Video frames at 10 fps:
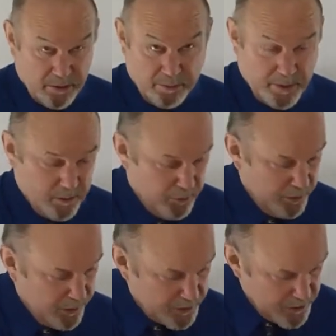and the, and the
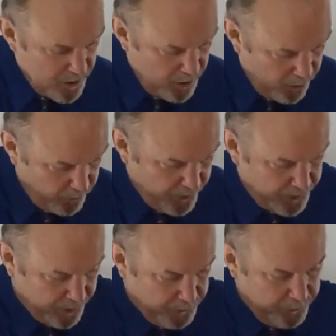rear legs, we
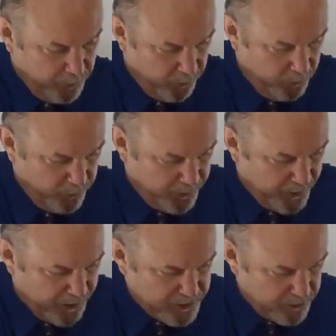end up with the
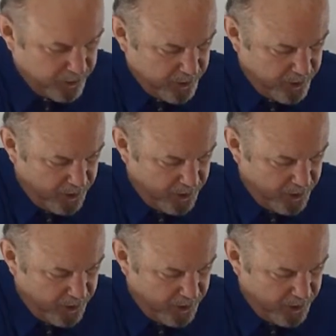actual